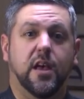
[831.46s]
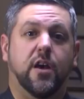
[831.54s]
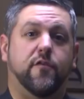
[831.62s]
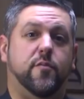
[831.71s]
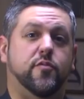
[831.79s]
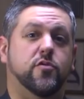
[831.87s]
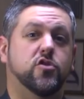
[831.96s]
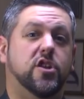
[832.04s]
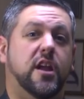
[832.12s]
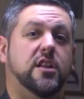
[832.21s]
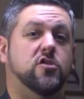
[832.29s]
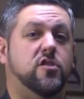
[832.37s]
For Blue
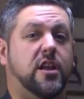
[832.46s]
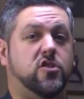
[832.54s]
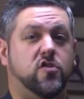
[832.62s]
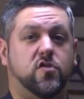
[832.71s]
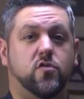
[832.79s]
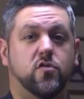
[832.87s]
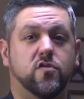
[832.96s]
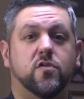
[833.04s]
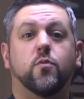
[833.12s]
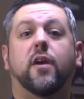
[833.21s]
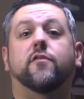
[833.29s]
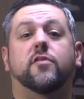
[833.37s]
Jade International Schools,
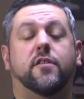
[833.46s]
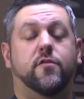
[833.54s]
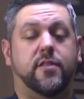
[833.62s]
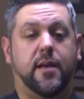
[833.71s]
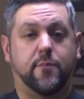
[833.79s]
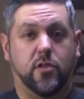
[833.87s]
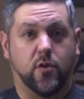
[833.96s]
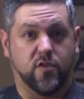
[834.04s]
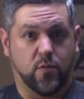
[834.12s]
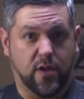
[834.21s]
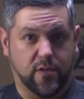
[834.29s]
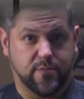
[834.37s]
we have a link for that below as well.